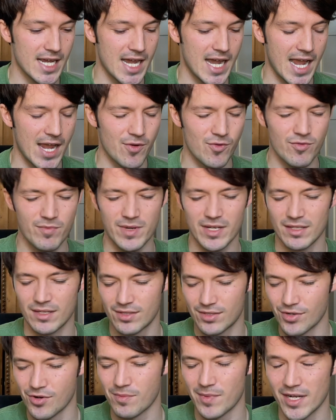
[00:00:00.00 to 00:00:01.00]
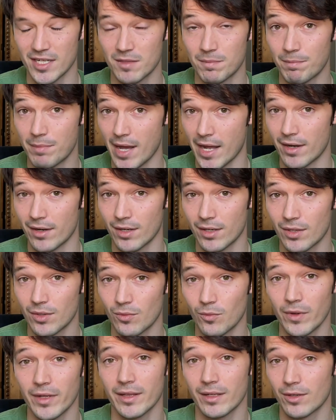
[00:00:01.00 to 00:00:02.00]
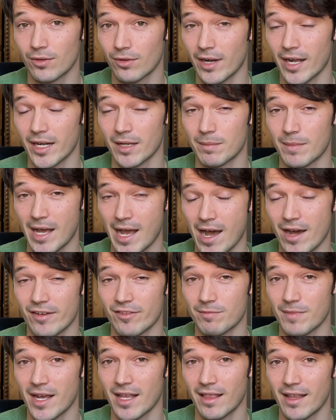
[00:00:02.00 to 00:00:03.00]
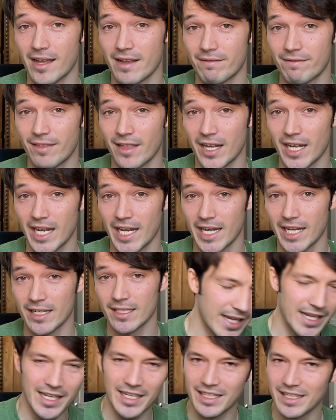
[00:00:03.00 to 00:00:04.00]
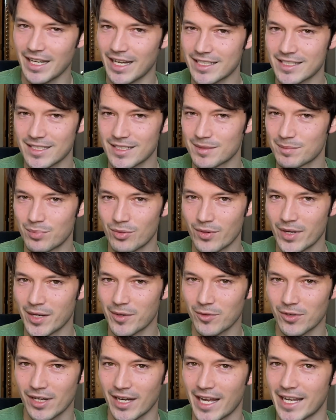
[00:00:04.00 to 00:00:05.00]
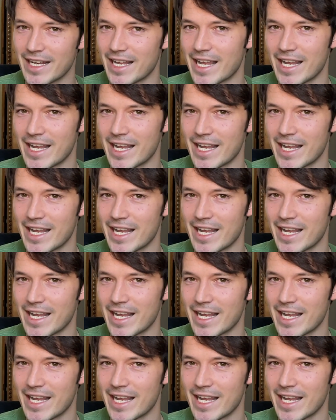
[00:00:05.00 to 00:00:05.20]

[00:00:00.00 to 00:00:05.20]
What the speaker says: I would be so much better with Kratom out of my life than in it. It got to the point where I